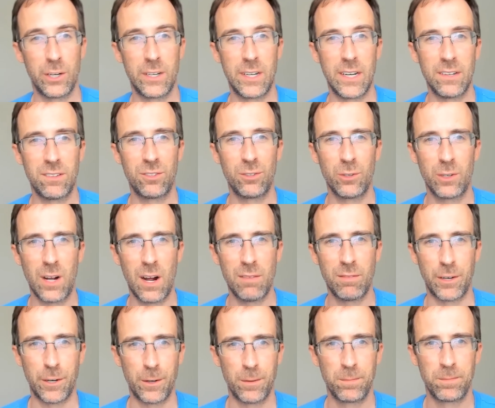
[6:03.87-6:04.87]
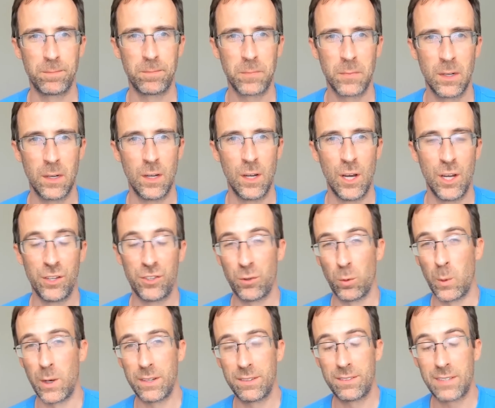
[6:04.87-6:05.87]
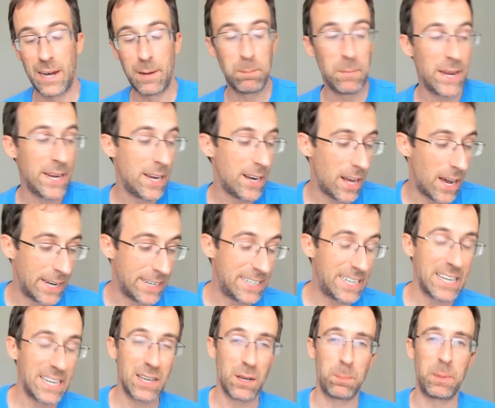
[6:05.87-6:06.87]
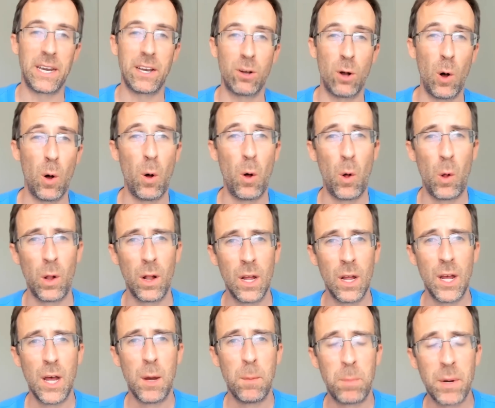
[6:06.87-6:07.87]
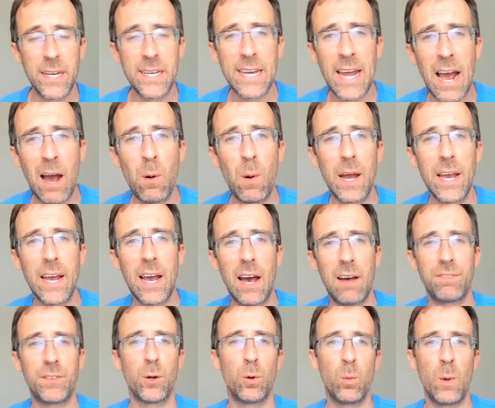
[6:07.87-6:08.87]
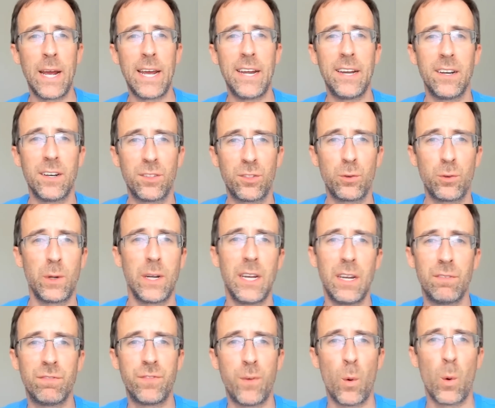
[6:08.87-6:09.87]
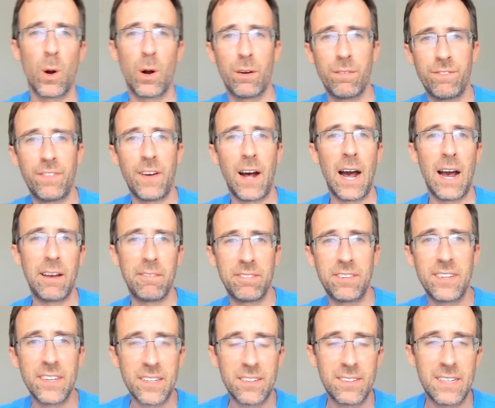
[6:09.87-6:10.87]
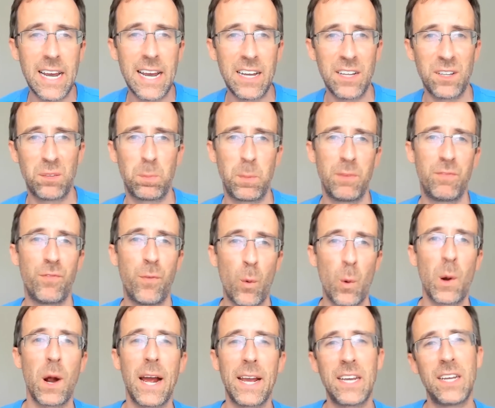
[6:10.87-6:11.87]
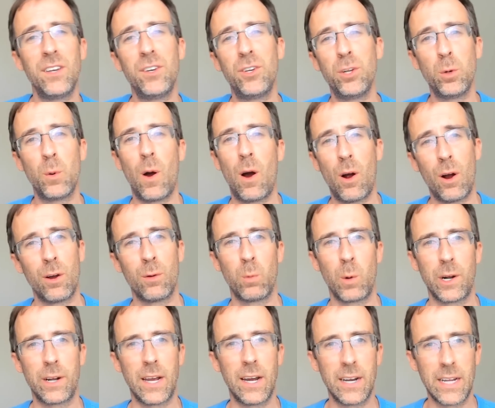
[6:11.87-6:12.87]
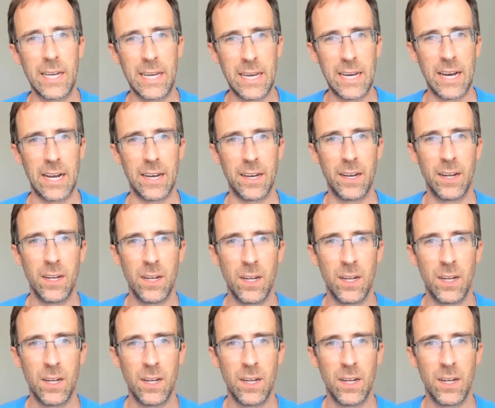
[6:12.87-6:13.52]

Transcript: it takes to recover. So, what does that mean? I dig a big hole, but now I have to wait three, four, five, six days before I can do a hard workout again.